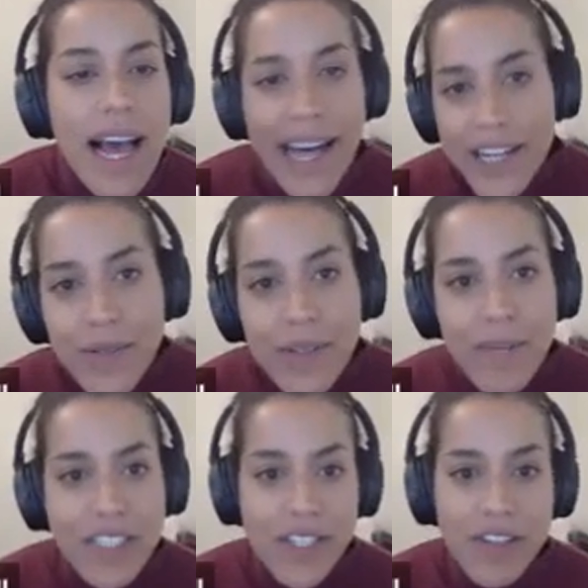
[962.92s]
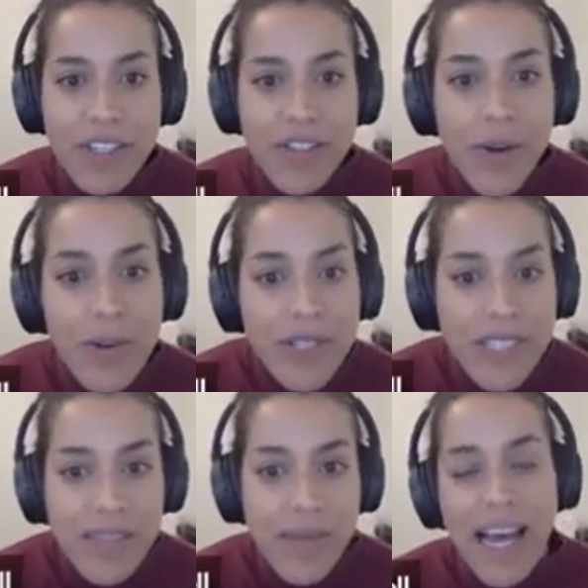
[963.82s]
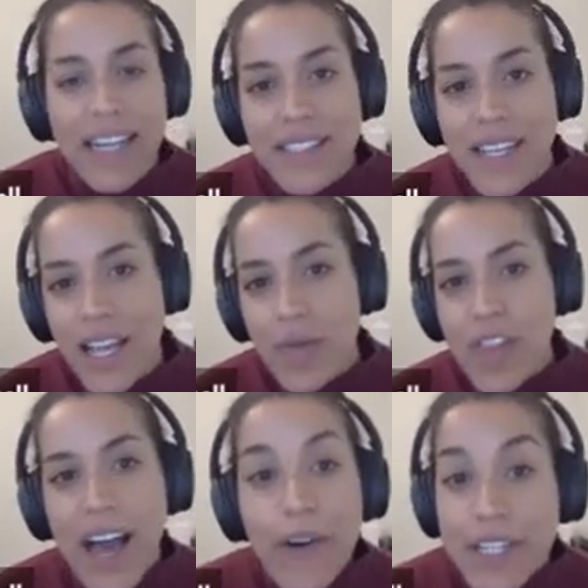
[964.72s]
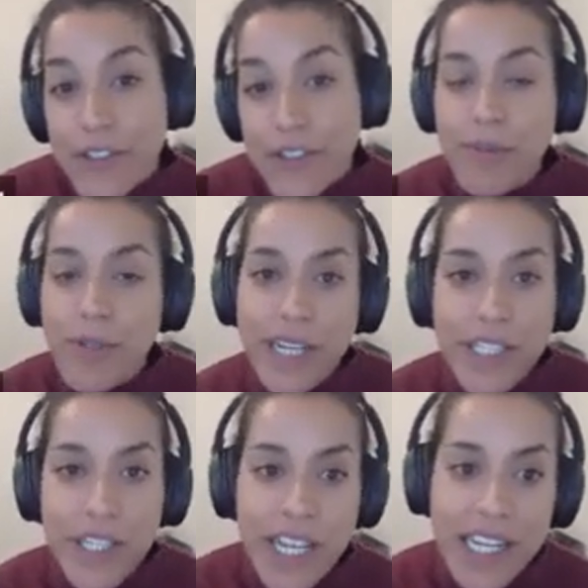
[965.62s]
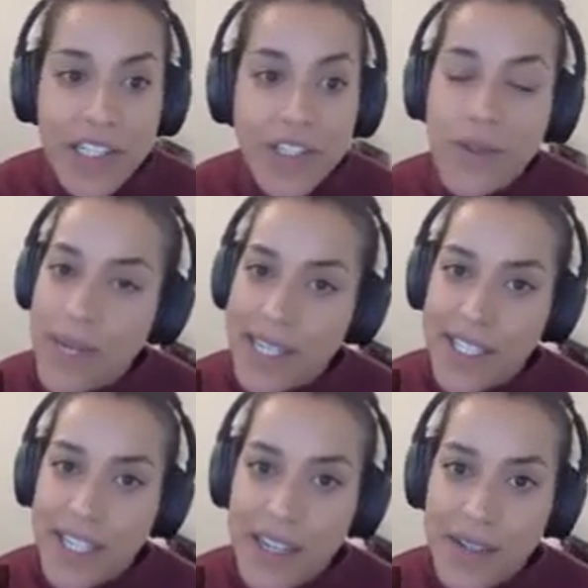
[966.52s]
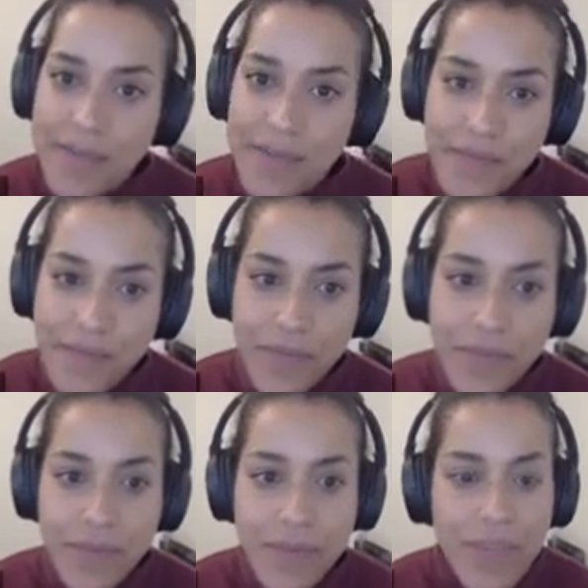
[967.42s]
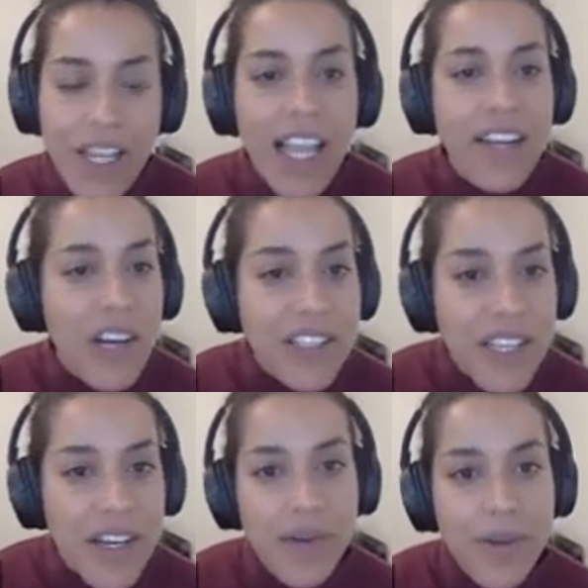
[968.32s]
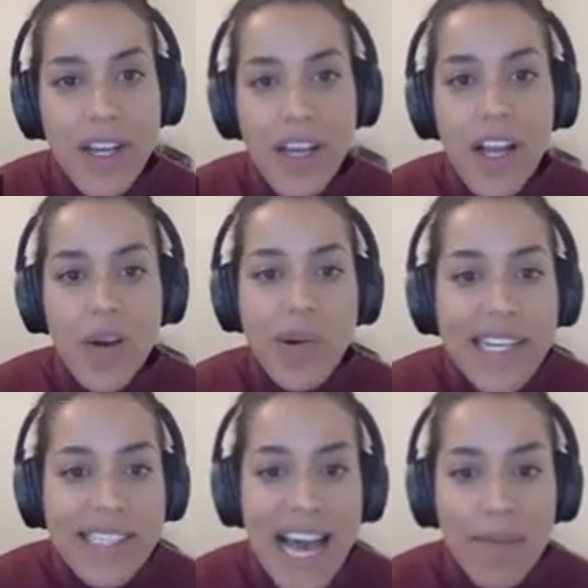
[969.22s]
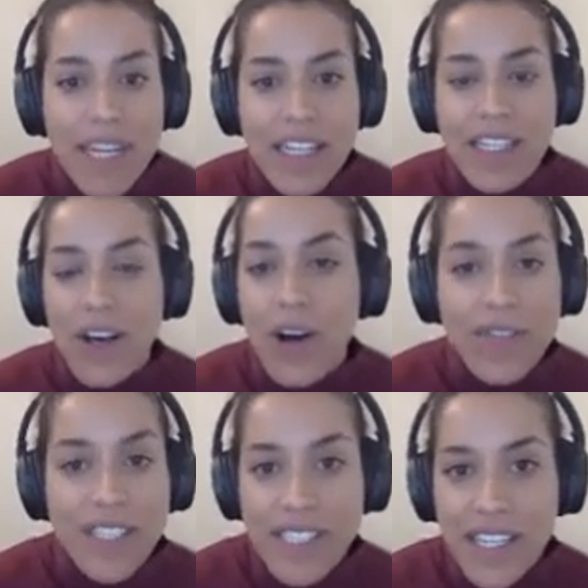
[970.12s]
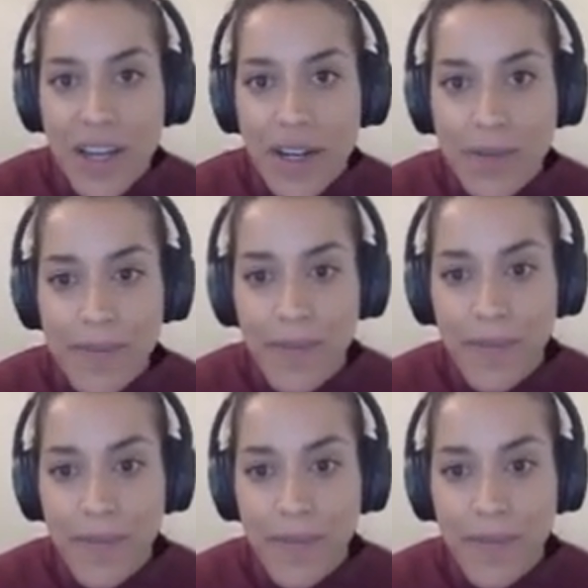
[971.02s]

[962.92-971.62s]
how can we measure the total disk mass without an assumed tracer to H2 ratio? And also, what is happening to all of the CO?